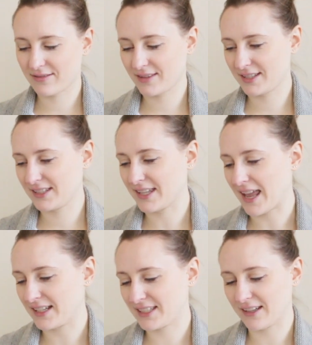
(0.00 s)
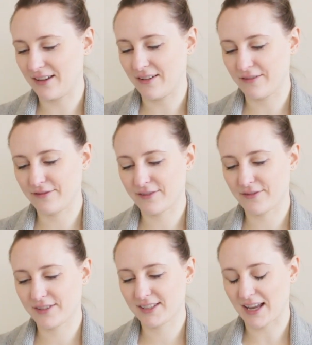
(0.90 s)
set of
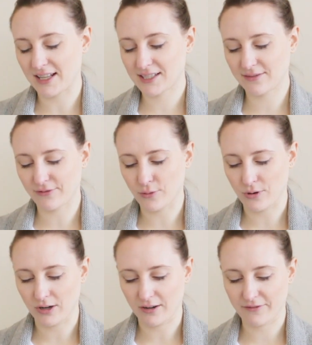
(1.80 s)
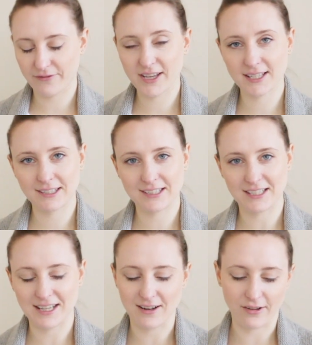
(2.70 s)
size 4
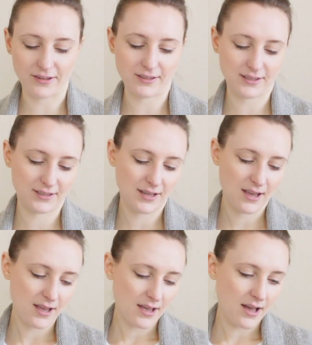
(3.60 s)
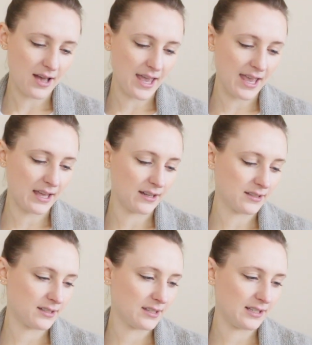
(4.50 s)
fixed needles,
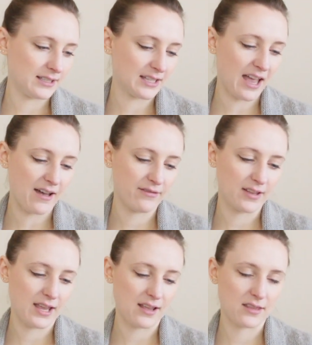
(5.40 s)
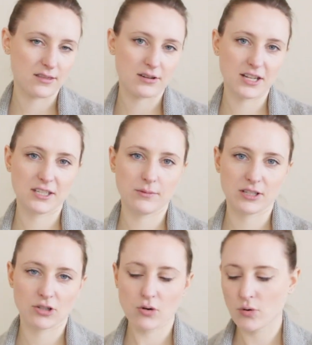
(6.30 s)
and these have a
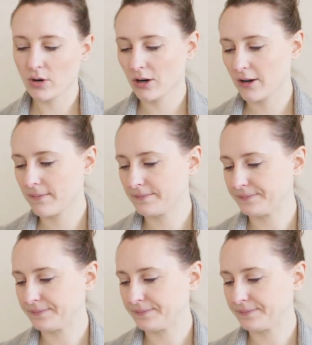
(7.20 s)
32-inch cord.